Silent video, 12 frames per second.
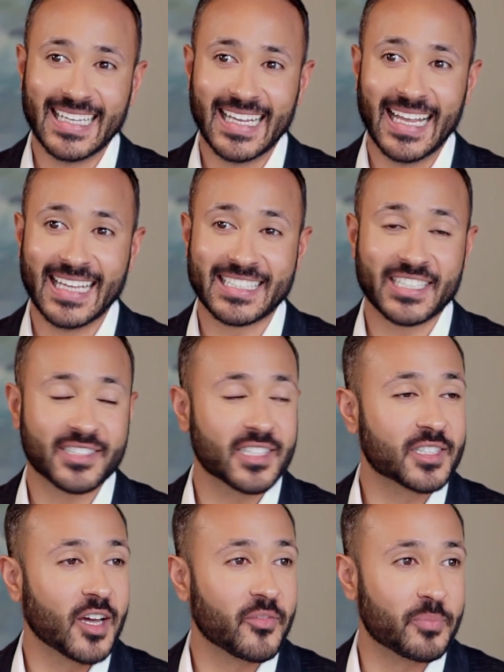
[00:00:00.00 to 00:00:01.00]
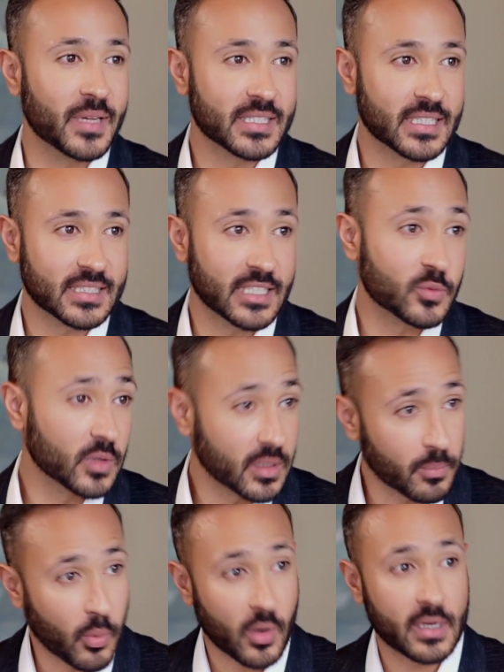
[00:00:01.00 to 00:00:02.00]
It's just a tough business, and it's really
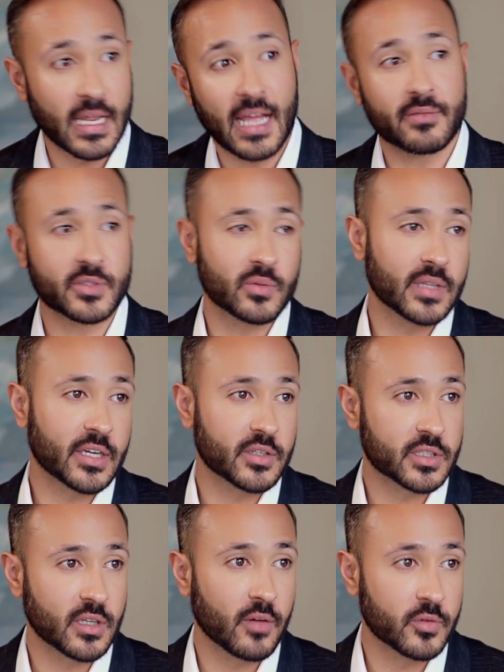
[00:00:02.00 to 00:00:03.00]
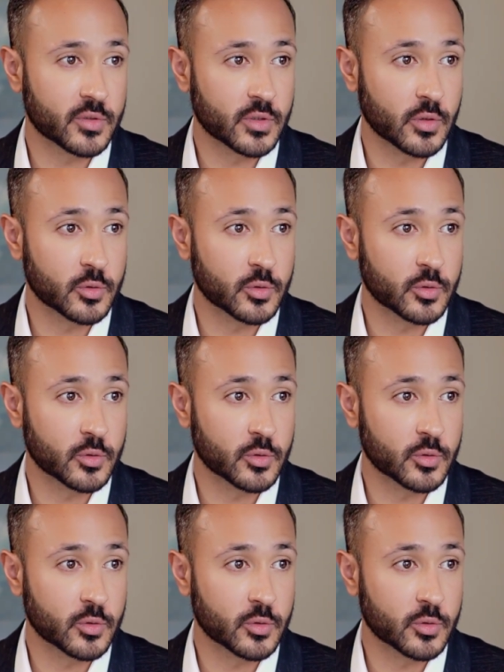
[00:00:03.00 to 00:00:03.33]
important to have someone like yourself who's